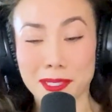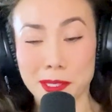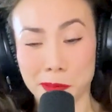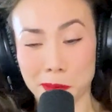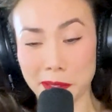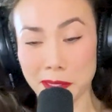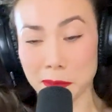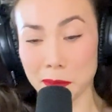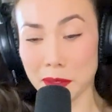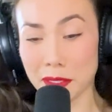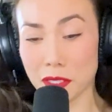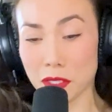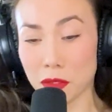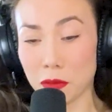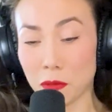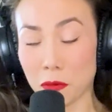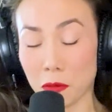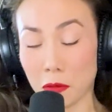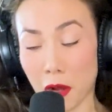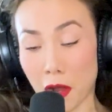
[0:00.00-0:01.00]
But this brings me
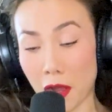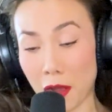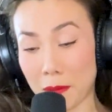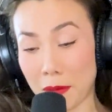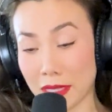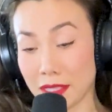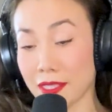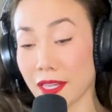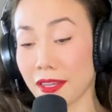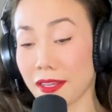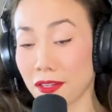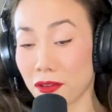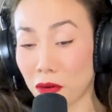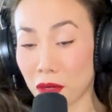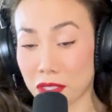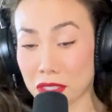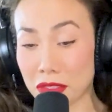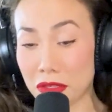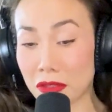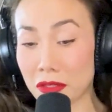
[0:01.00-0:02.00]
to uh, my
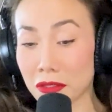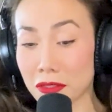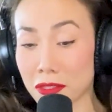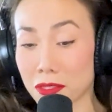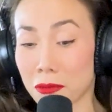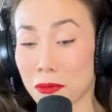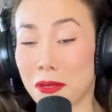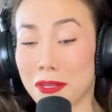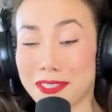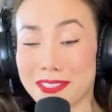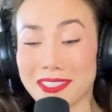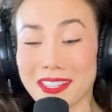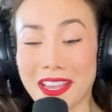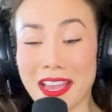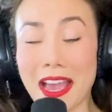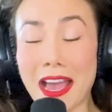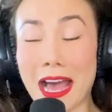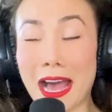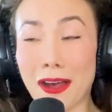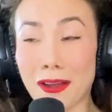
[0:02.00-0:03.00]
second question on the list was,
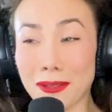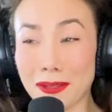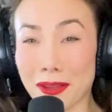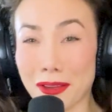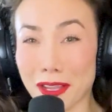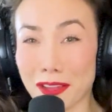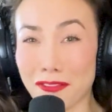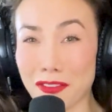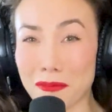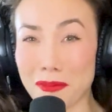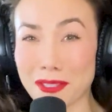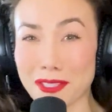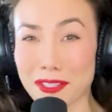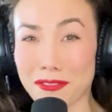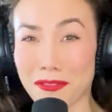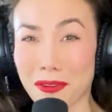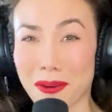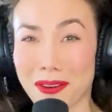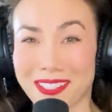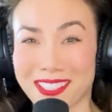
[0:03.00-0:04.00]
how long have you
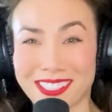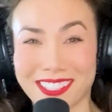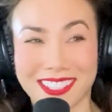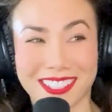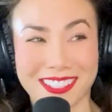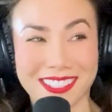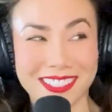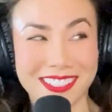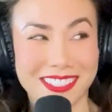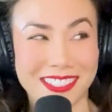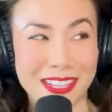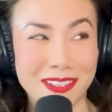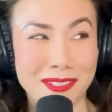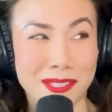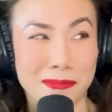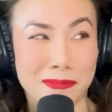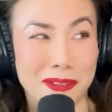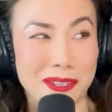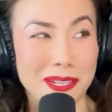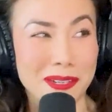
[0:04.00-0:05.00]
been divorced? Because it
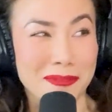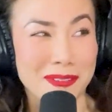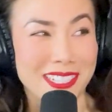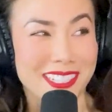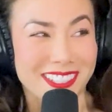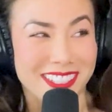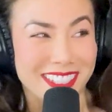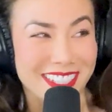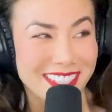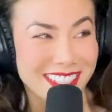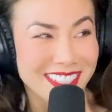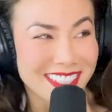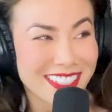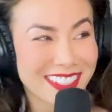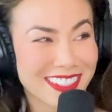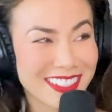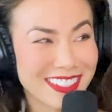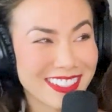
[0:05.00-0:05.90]
sounds pretty recent.